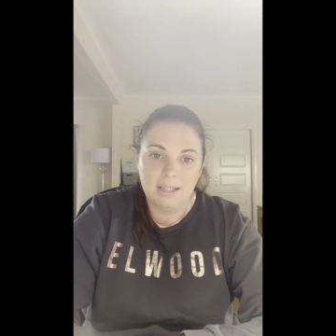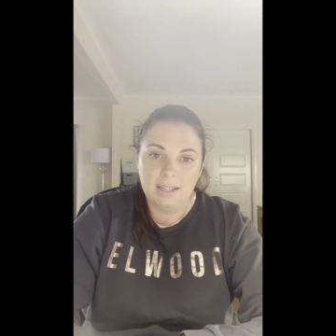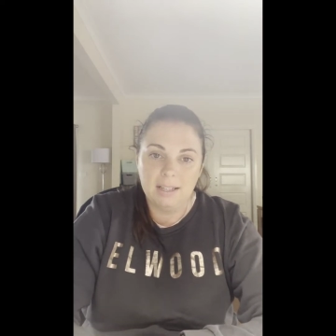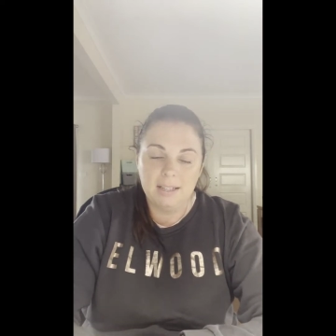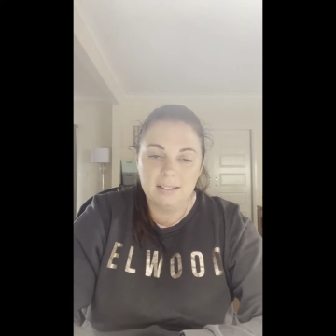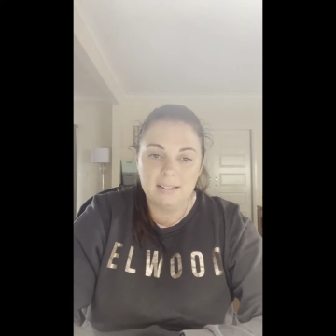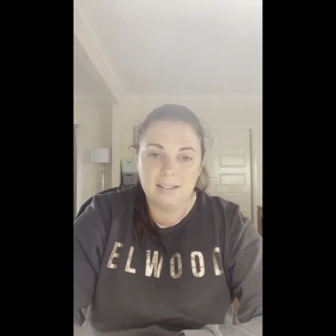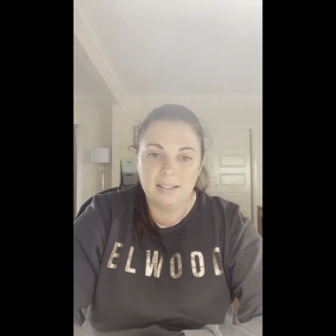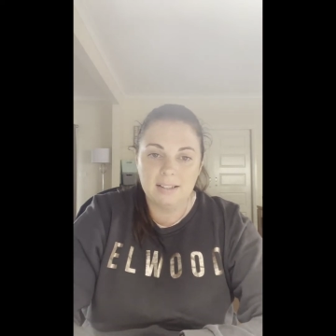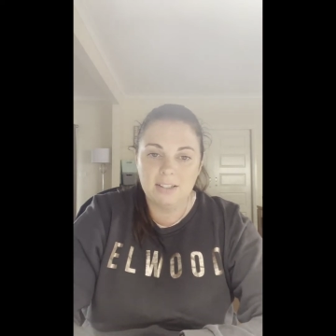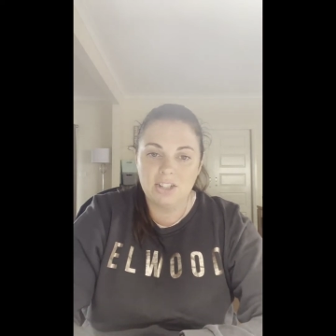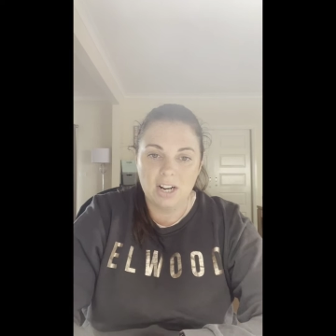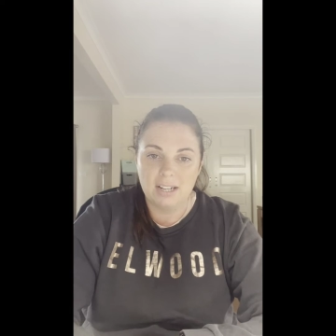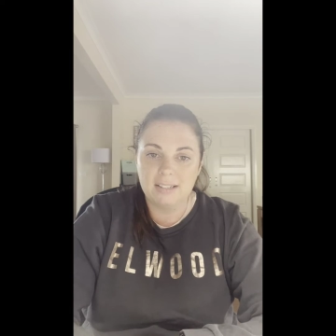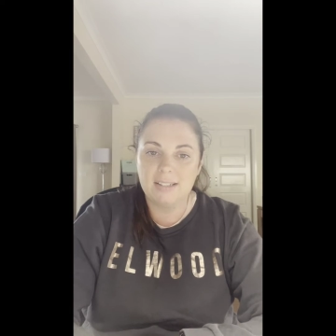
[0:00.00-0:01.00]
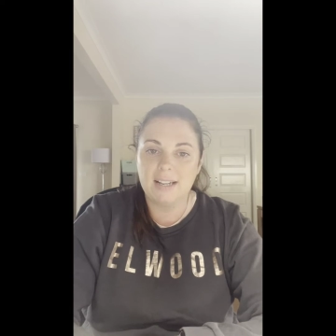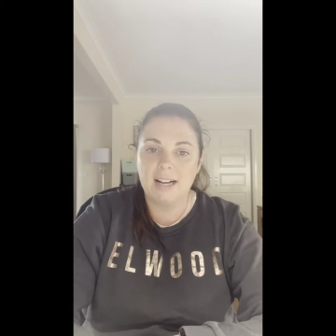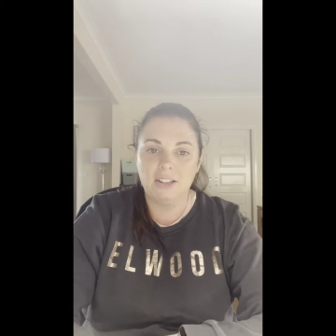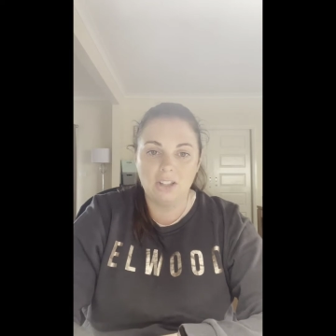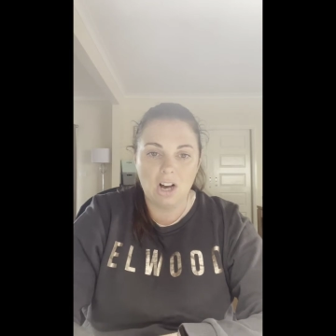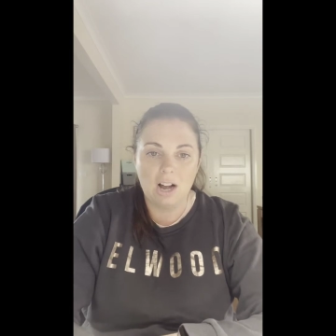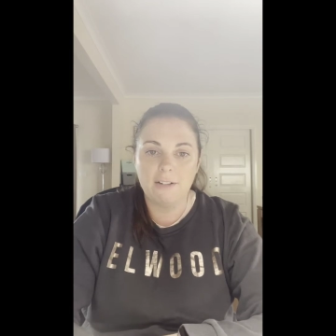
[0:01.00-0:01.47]
It is just a
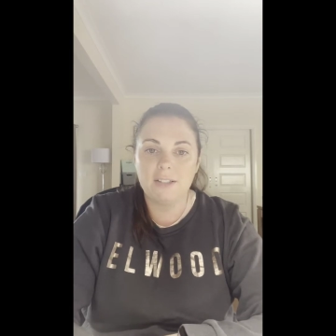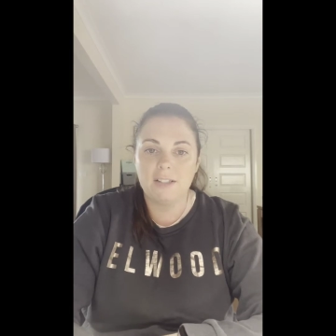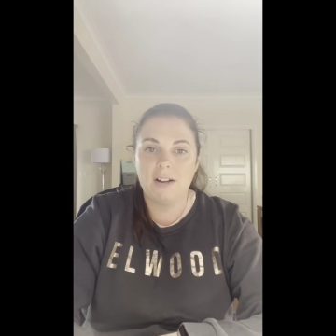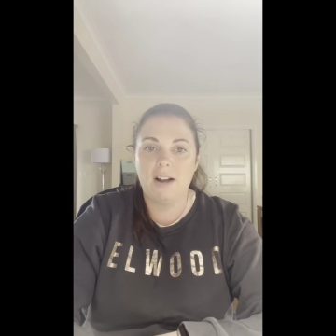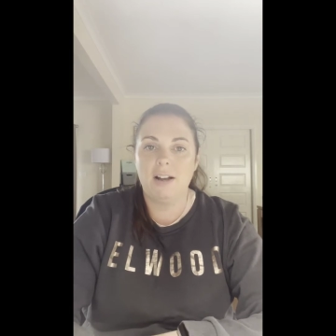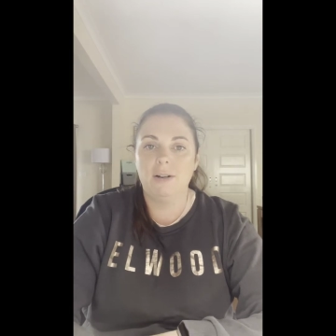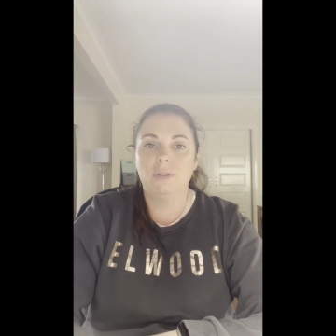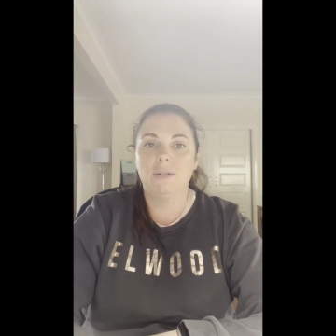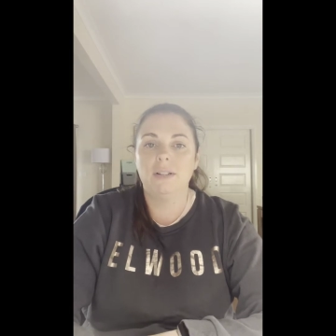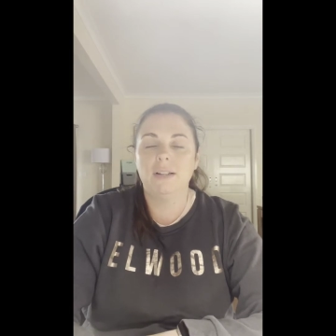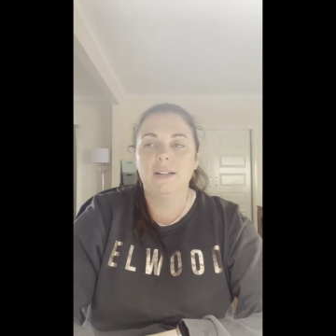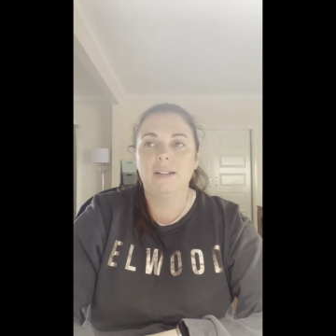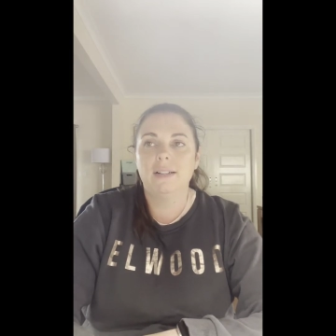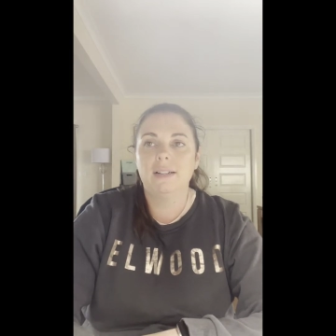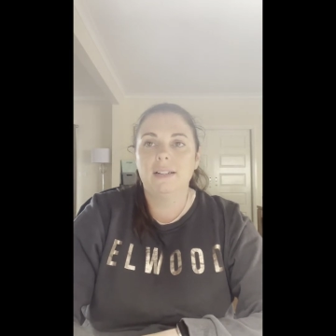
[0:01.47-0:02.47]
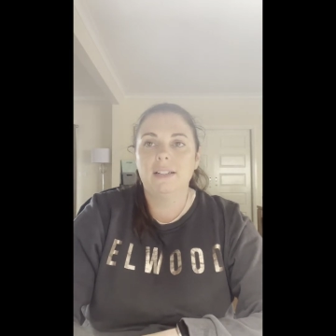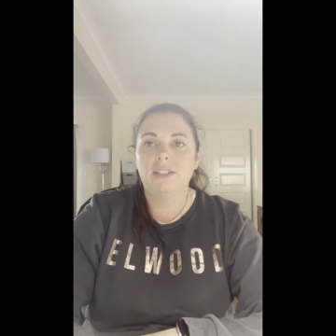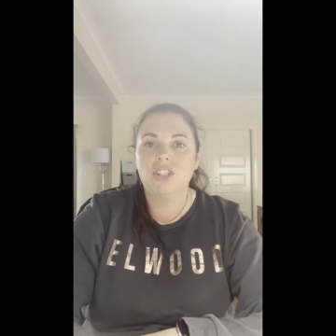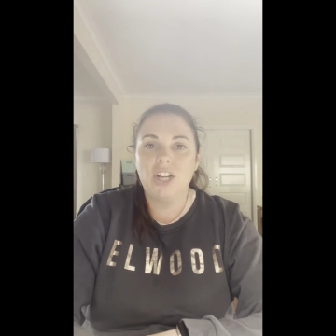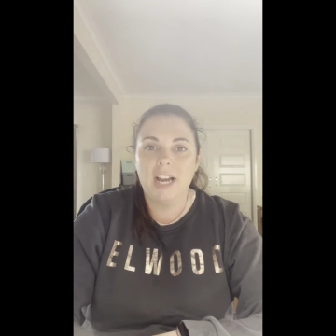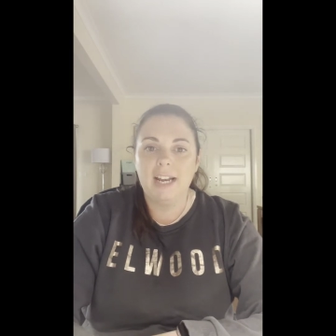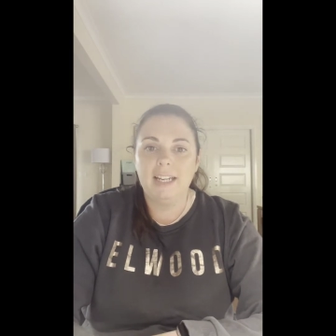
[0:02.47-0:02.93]
lifestyle
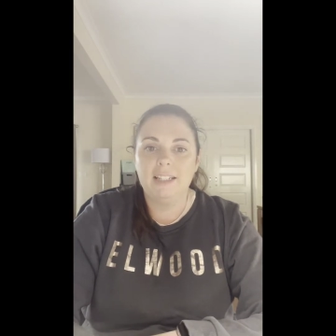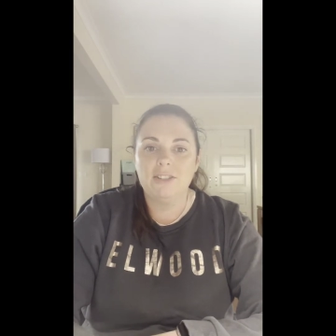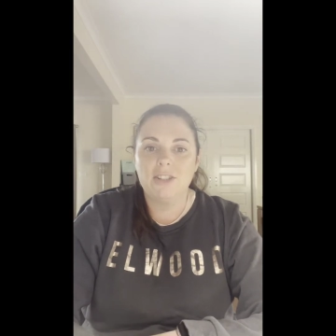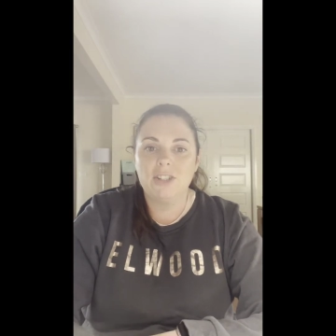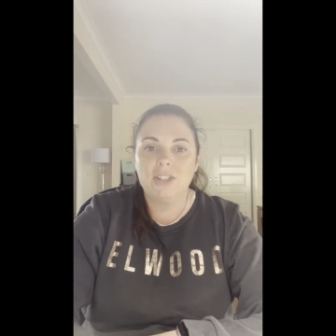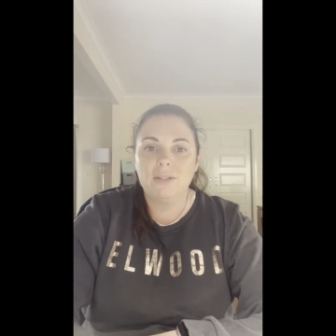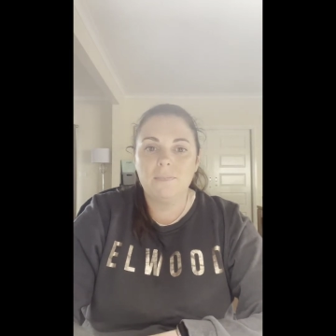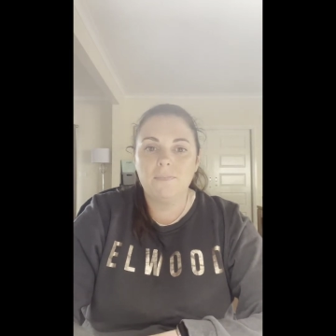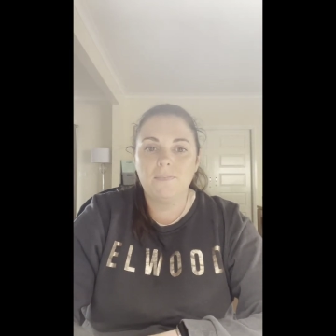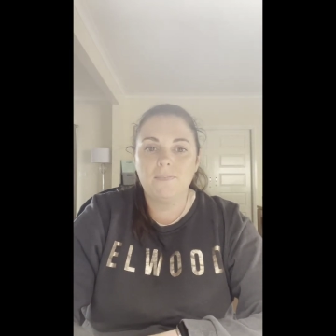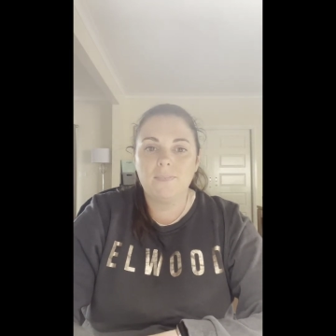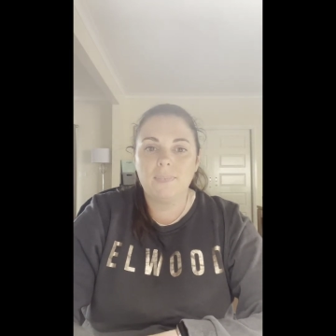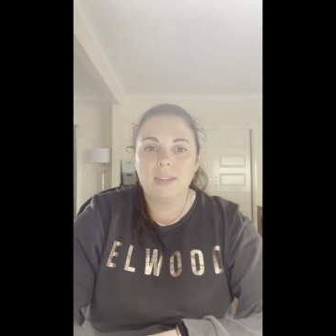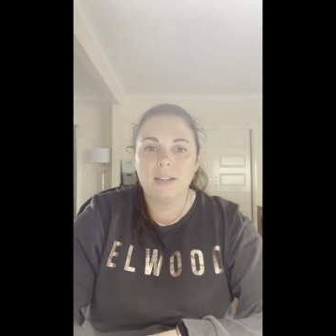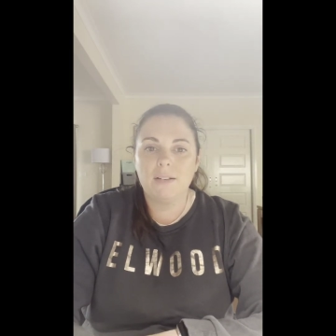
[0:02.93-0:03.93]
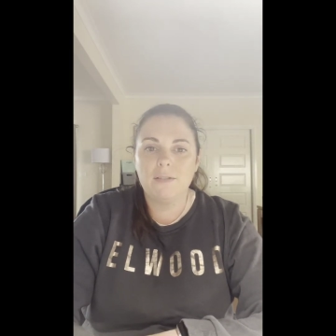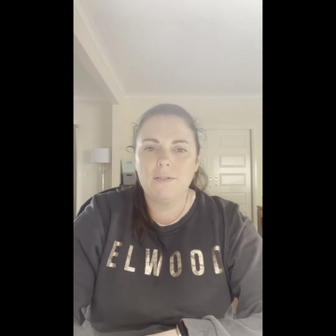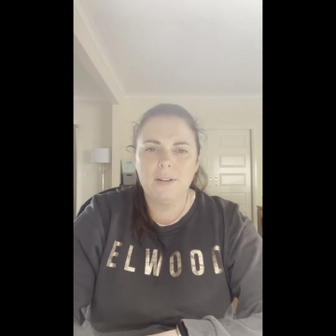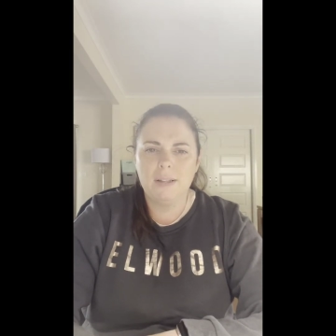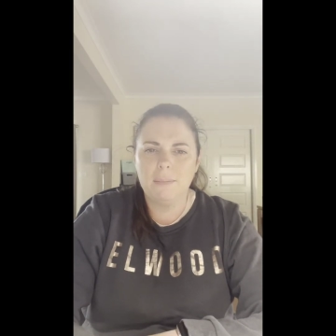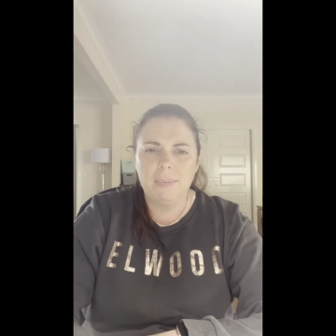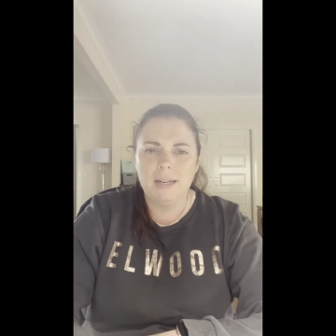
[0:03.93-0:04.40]
change
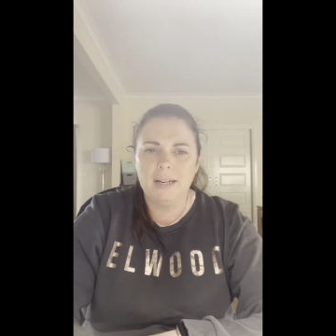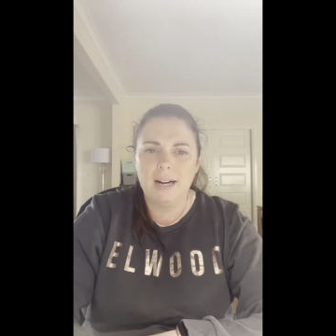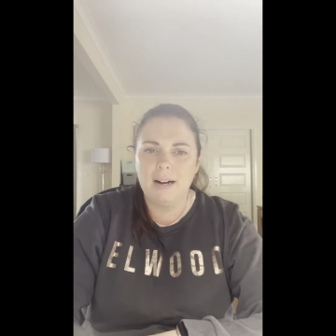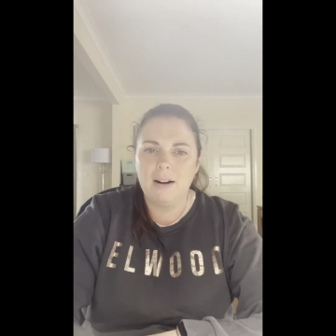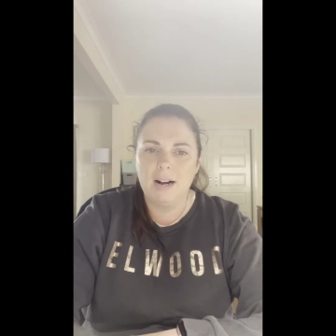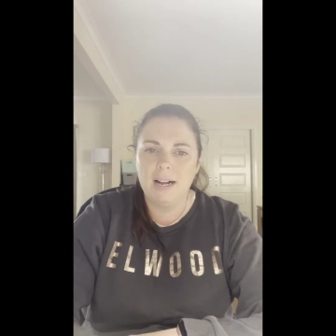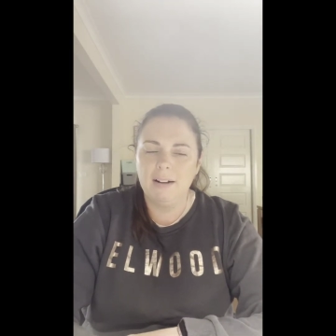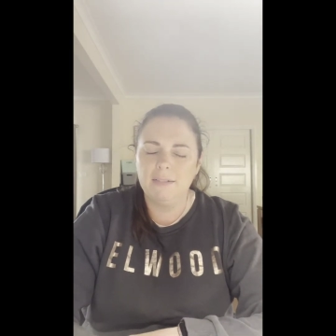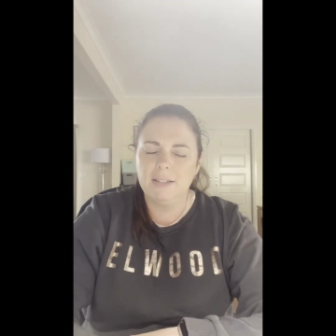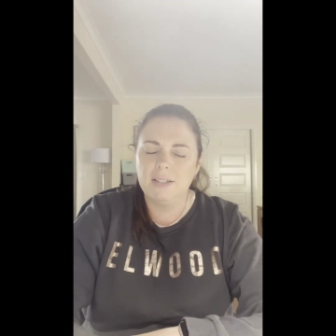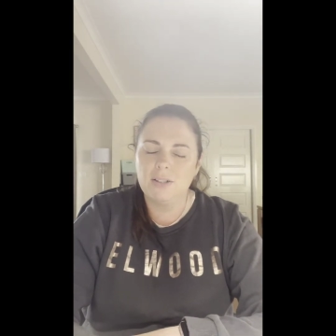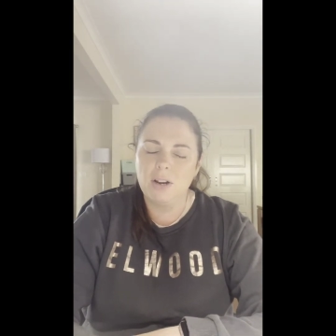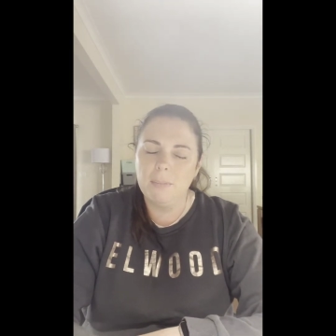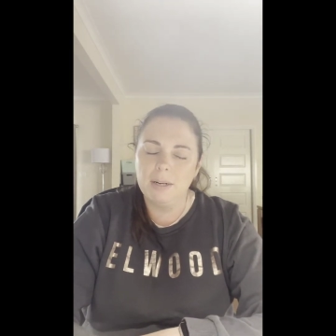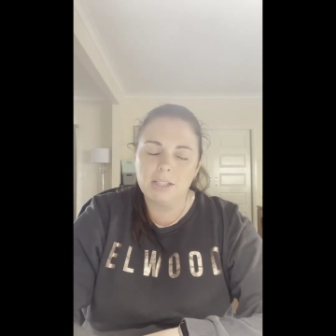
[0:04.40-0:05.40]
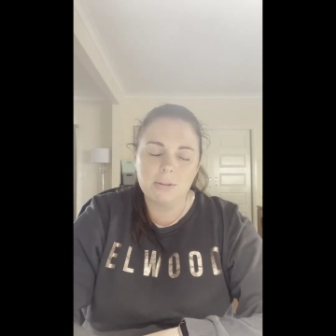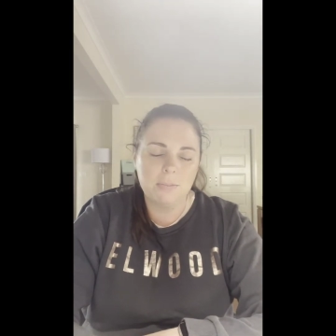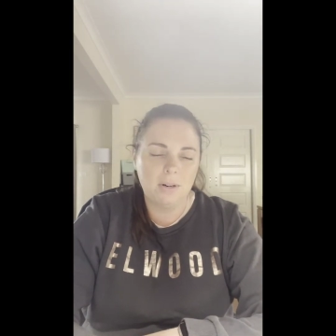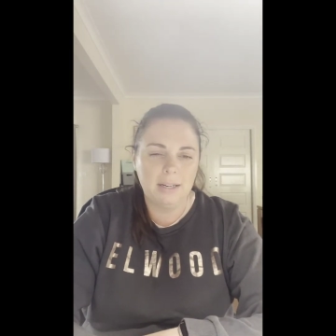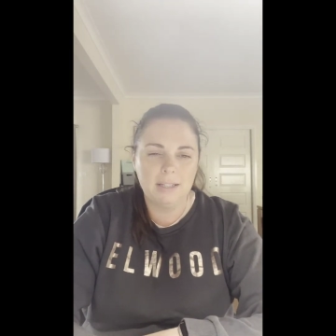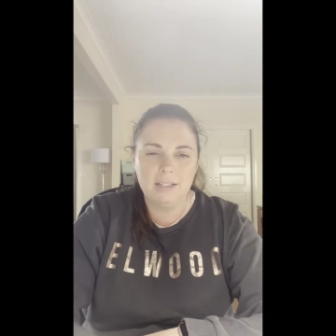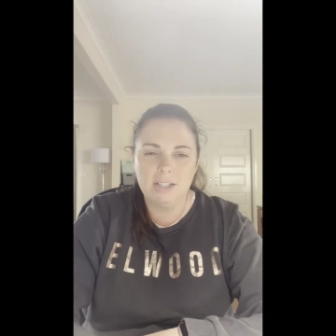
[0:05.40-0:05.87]
for the better. I have so much
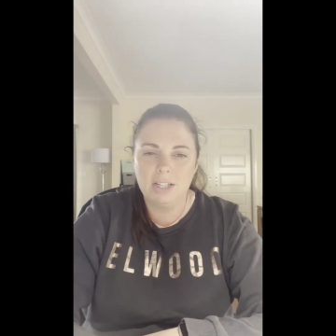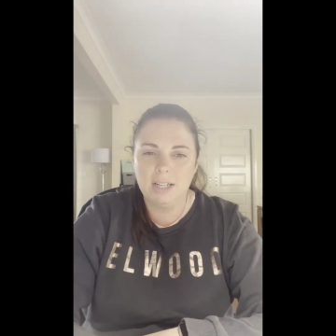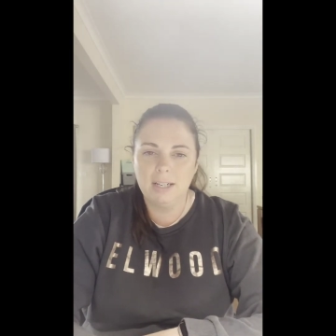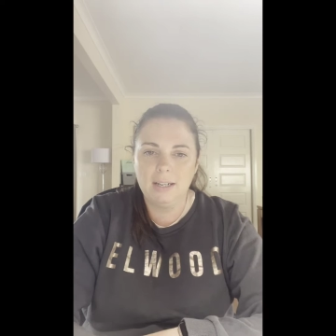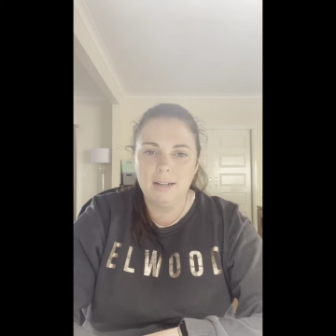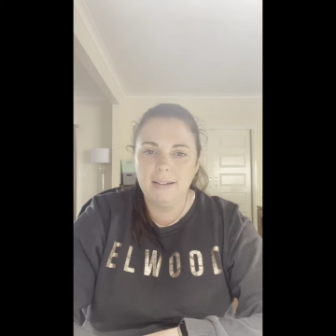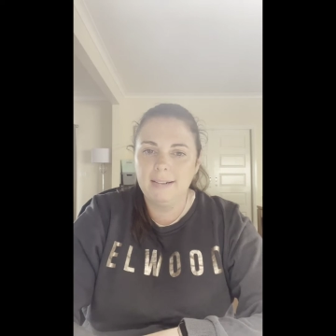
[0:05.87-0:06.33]
more energy.